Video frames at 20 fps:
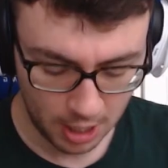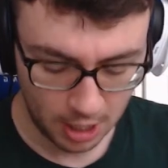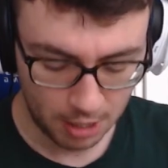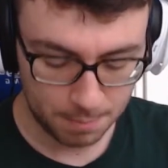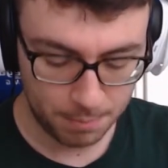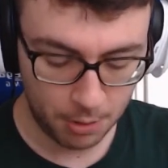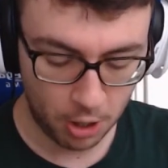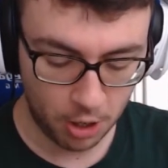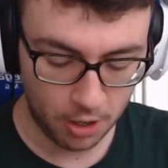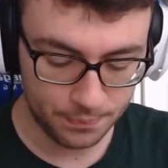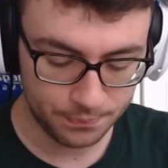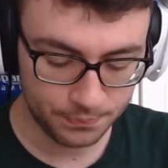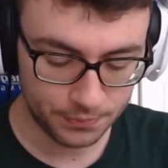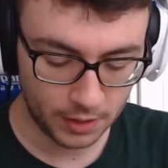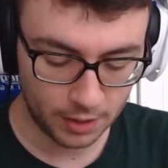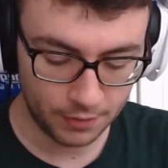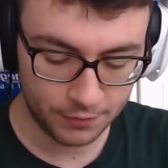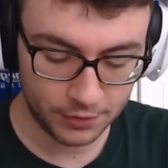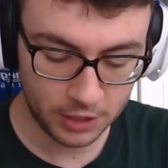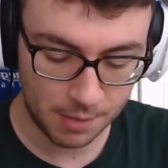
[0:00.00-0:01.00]
but
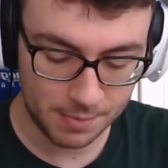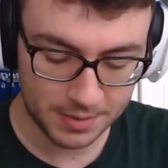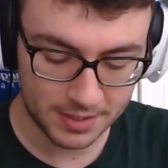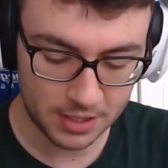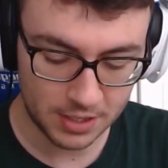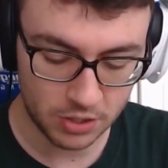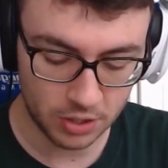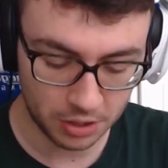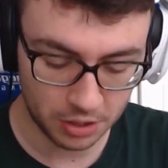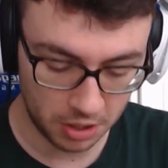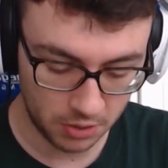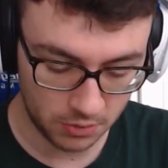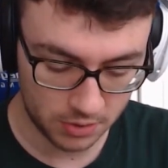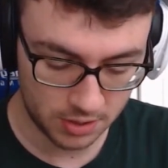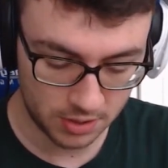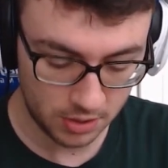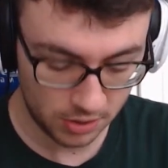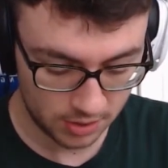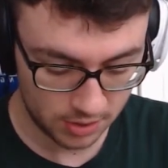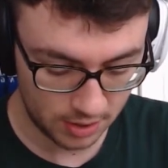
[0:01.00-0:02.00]
for competition use,
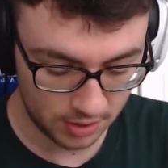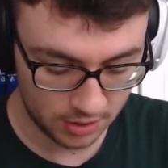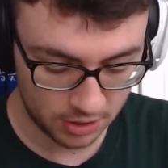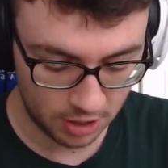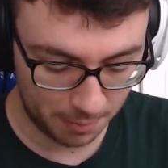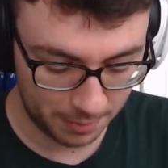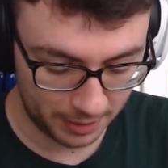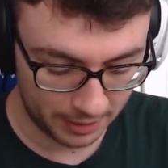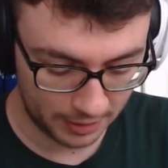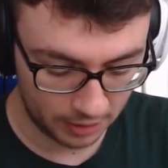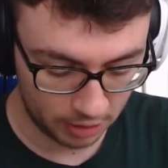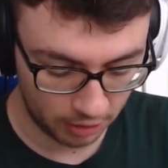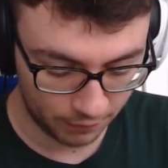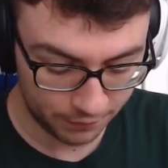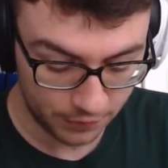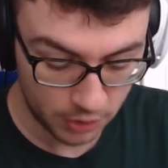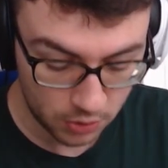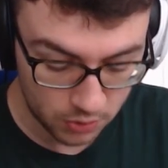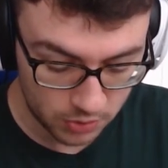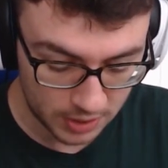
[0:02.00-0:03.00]
just to stop any
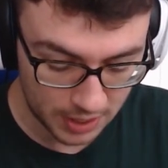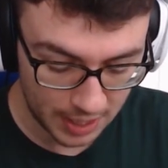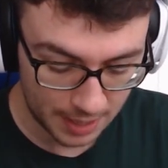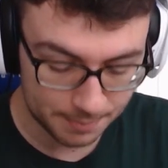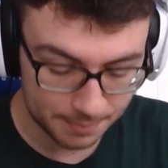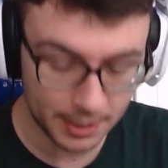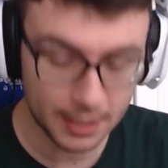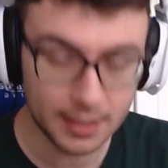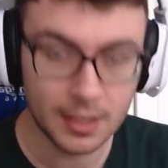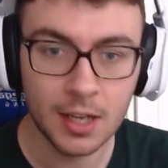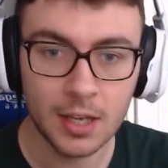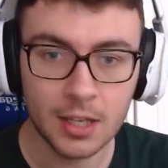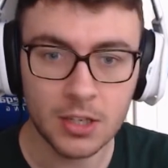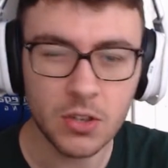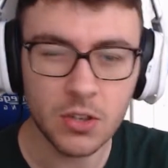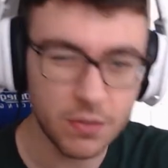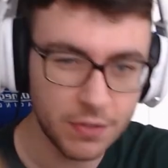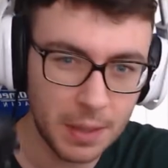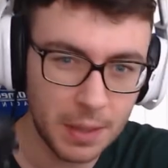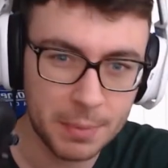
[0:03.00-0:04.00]
confusion happening, you
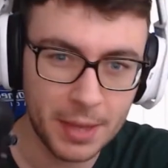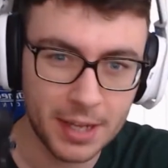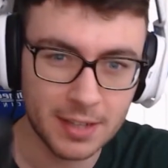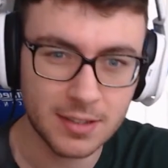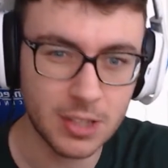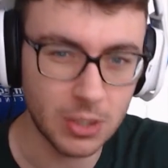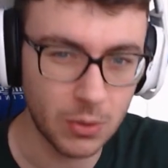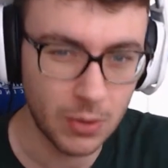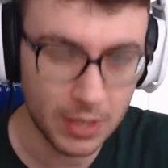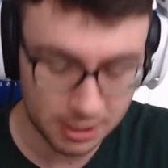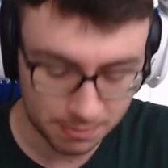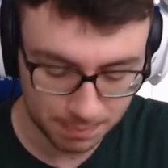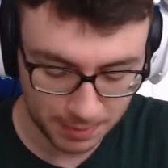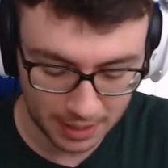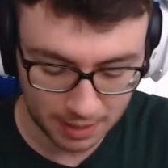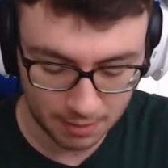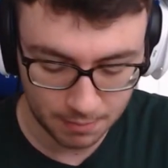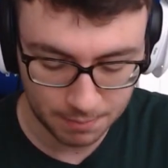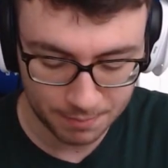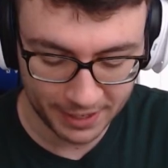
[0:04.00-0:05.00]
flip that to
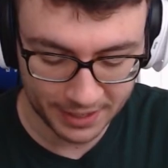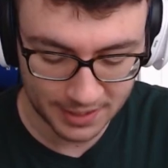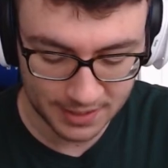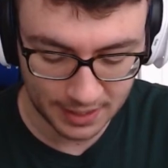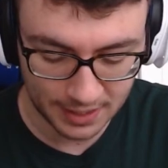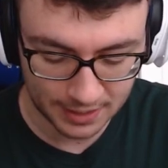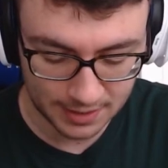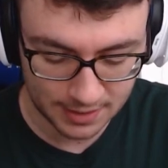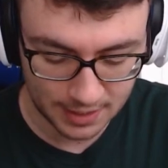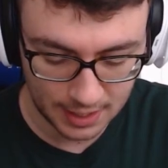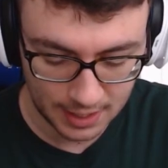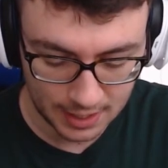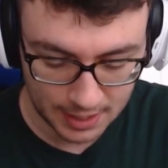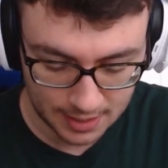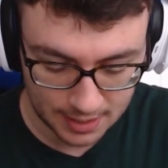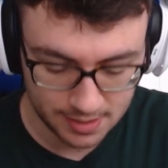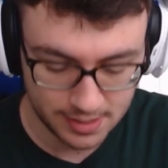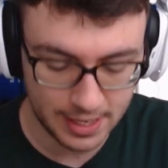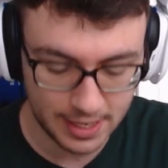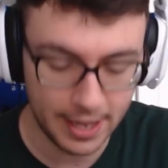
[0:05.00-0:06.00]
USB, makes things
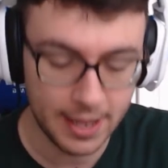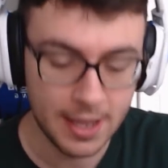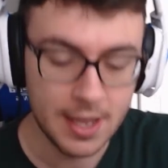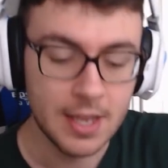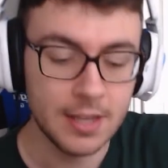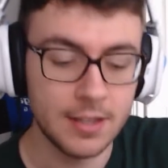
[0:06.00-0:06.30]
easier.